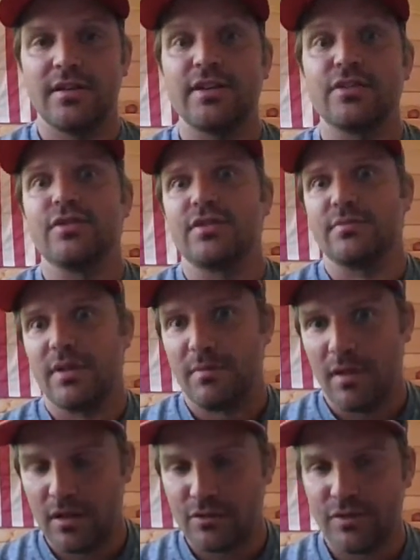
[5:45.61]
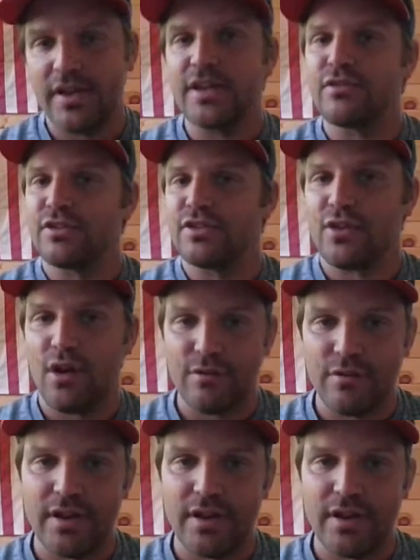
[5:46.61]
increases metabolic rate, increases heart